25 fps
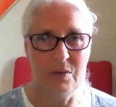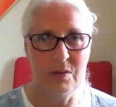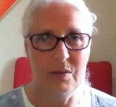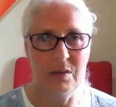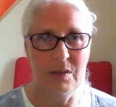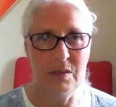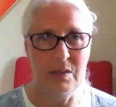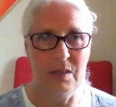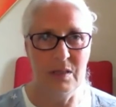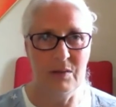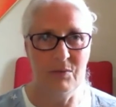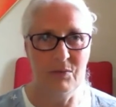
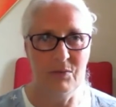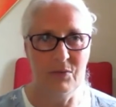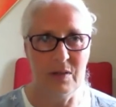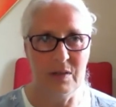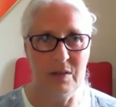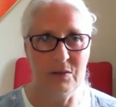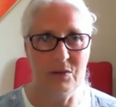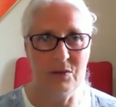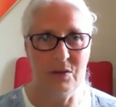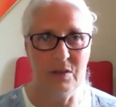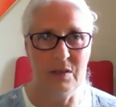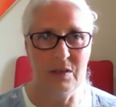in
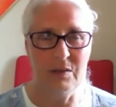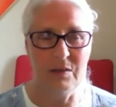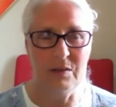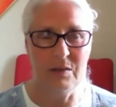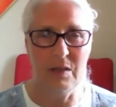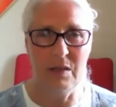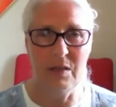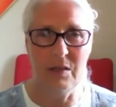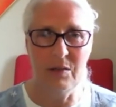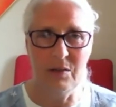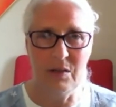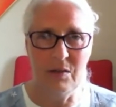fact,
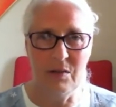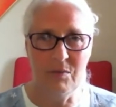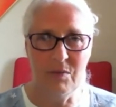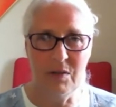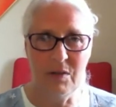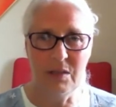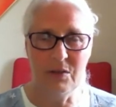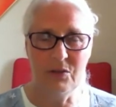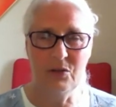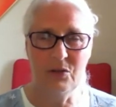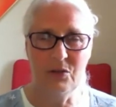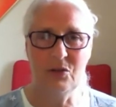in
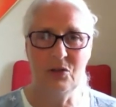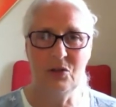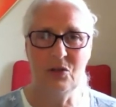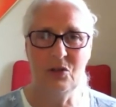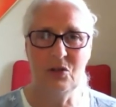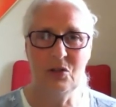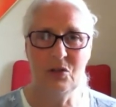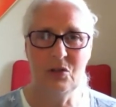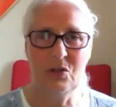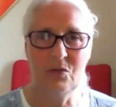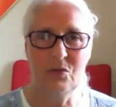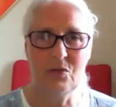relation to
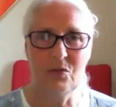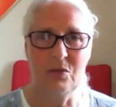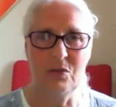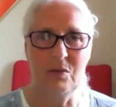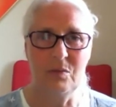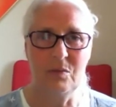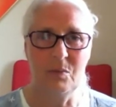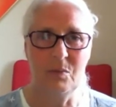children,